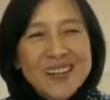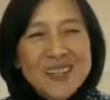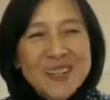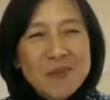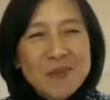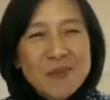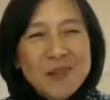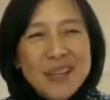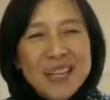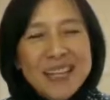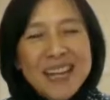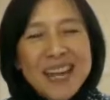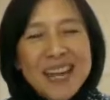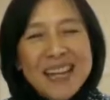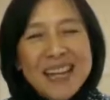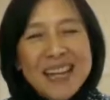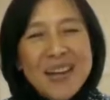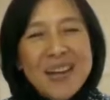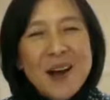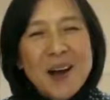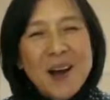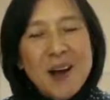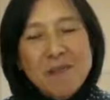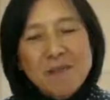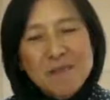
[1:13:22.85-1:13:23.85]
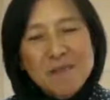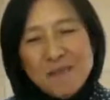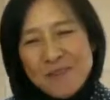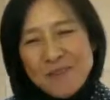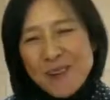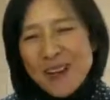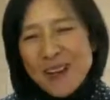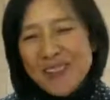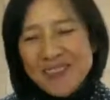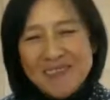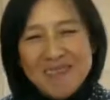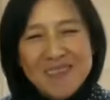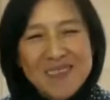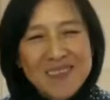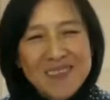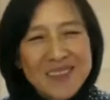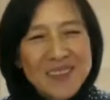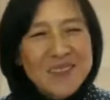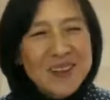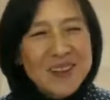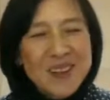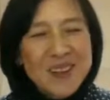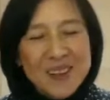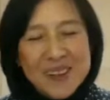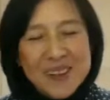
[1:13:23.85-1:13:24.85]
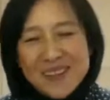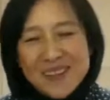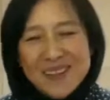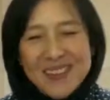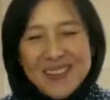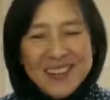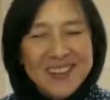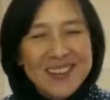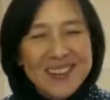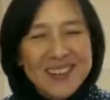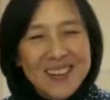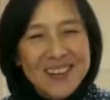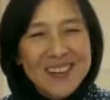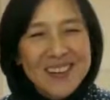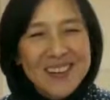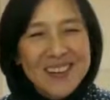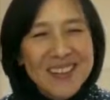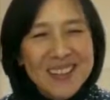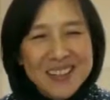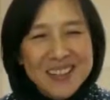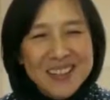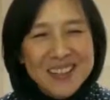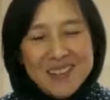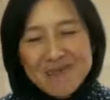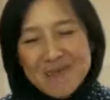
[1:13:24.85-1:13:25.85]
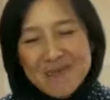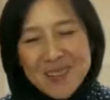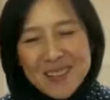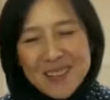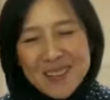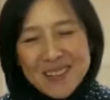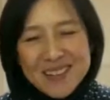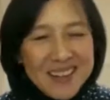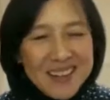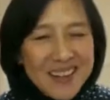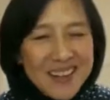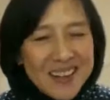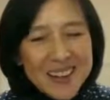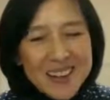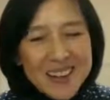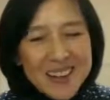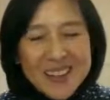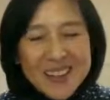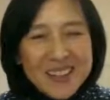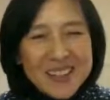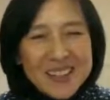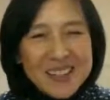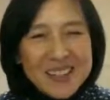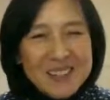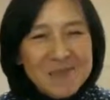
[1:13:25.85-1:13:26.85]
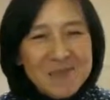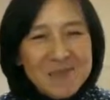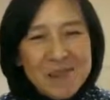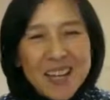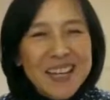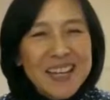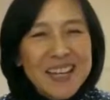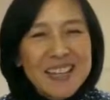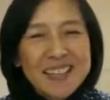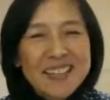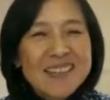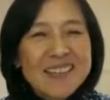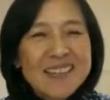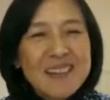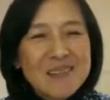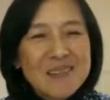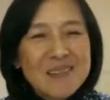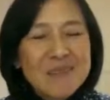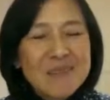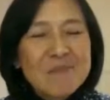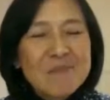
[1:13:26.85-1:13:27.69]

So we get help from, you know, all the different ways.